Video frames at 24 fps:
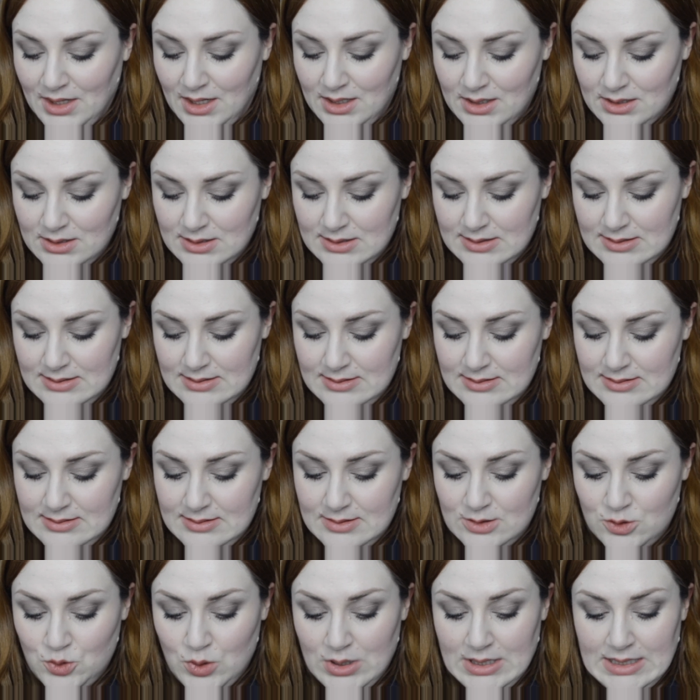This is
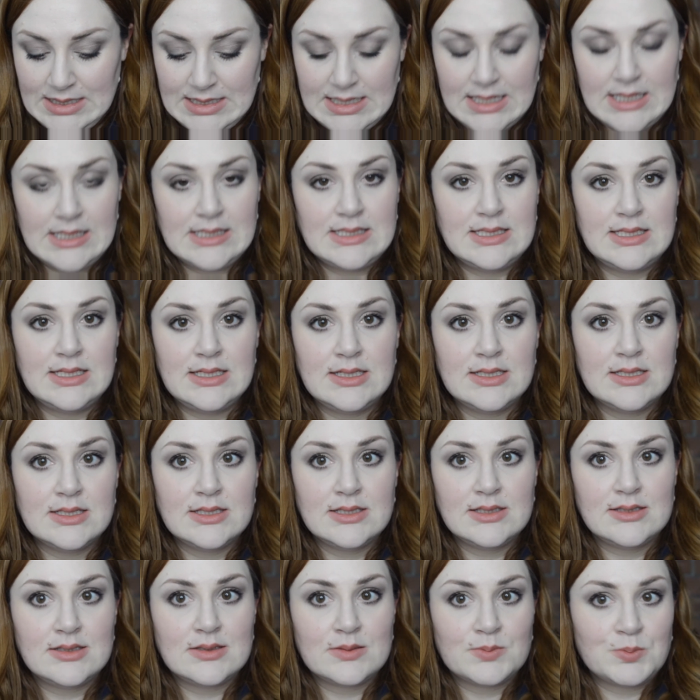
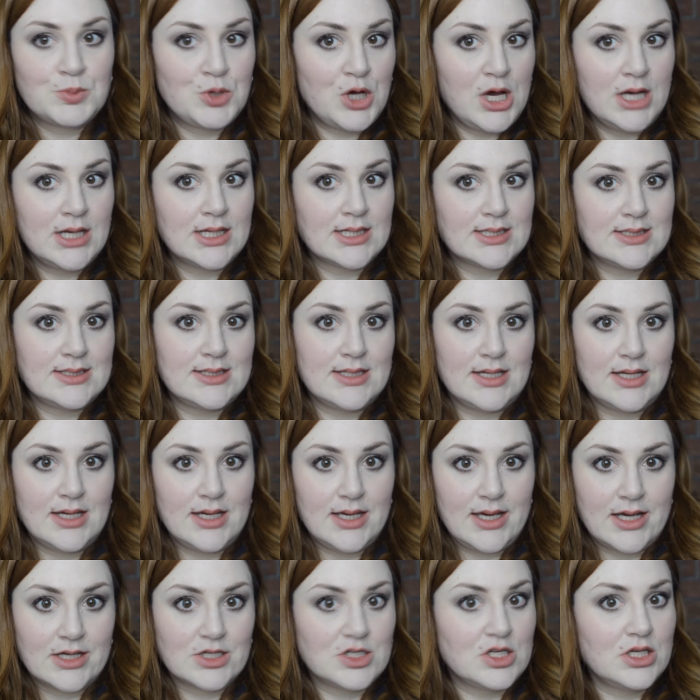2019's products that I
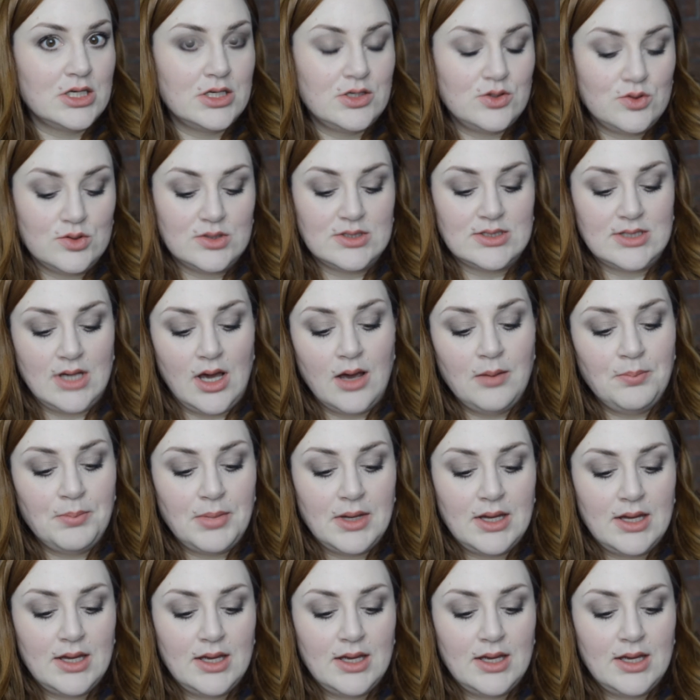actually used up.